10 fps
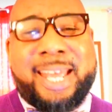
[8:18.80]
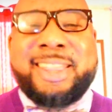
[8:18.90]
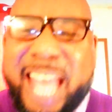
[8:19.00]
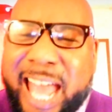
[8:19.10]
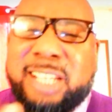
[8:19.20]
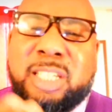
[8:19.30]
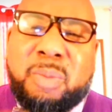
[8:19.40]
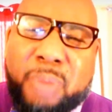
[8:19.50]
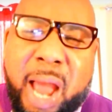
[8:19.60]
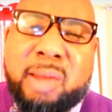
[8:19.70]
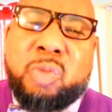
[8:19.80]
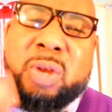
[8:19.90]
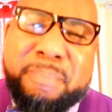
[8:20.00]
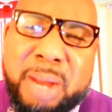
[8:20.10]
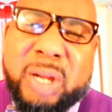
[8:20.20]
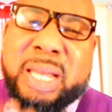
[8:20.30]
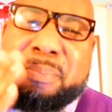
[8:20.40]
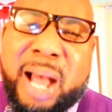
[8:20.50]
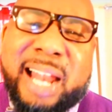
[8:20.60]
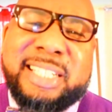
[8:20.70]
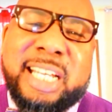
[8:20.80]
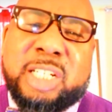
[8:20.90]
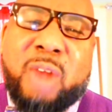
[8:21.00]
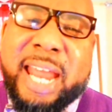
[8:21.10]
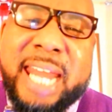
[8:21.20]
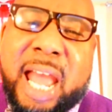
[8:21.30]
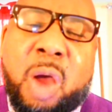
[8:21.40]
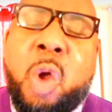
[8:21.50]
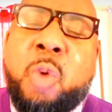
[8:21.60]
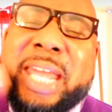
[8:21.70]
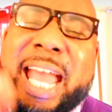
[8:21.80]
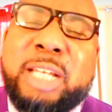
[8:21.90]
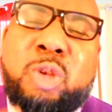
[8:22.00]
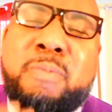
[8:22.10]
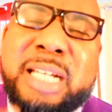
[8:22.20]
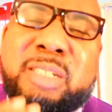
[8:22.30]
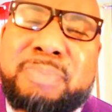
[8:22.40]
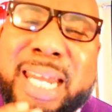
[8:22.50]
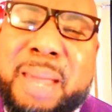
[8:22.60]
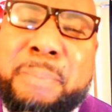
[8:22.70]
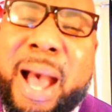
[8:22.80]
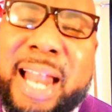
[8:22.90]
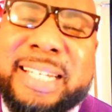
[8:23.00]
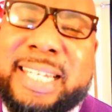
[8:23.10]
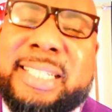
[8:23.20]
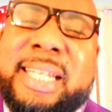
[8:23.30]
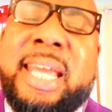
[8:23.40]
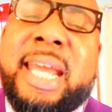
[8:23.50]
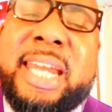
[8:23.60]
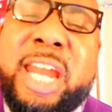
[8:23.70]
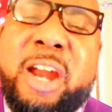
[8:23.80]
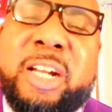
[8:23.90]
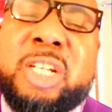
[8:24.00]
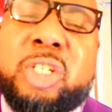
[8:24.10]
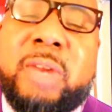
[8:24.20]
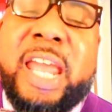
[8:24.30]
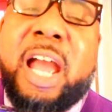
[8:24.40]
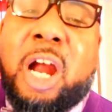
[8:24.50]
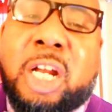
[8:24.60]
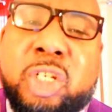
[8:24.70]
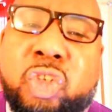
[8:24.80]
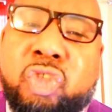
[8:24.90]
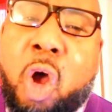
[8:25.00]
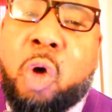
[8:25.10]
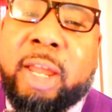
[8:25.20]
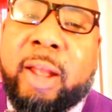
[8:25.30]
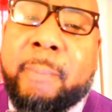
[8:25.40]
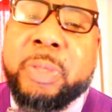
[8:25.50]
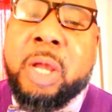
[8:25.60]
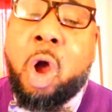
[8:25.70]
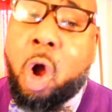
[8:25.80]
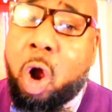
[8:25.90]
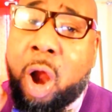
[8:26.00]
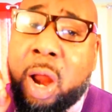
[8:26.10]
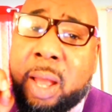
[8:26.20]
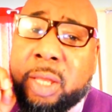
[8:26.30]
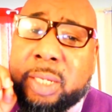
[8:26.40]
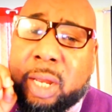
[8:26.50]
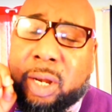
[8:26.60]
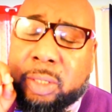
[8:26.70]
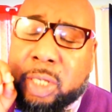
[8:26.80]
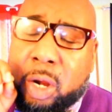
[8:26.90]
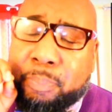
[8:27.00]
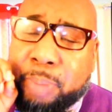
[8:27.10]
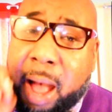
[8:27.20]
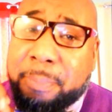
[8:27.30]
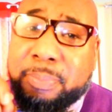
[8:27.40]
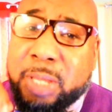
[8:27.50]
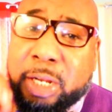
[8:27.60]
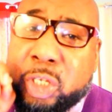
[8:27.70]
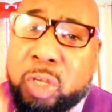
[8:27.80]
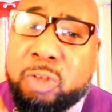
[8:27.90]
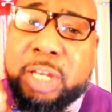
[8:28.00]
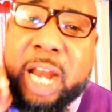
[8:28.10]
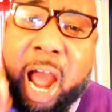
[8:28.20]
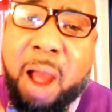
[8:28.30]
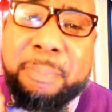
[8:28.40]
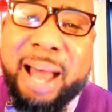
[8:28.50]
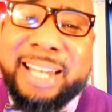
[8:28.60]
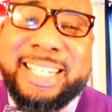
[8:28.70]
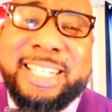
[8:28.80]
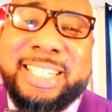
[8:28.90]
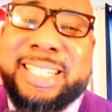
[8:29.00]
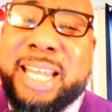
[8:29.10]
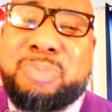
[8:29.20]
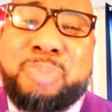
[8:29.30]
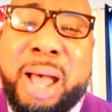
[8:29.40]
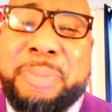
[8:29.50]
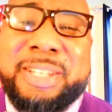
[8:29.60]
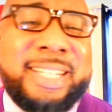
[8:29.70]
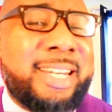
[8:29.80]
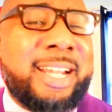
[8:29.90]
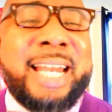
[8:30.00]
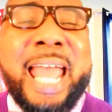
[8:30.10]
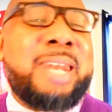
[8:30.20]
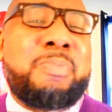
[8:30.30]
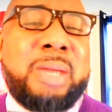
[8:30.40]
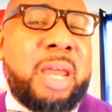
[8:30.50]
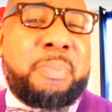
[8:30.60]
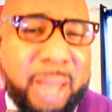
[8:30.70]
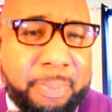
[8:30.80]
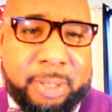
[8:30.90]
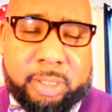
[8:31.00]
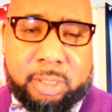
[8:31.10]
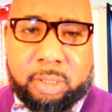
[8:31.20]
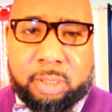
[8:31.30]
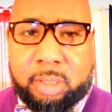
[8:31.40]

That is the problem with American politics right now. We got too much money in politics, and they are controlling our. They're using our politicians as puppets, and they're glad to be their puppets.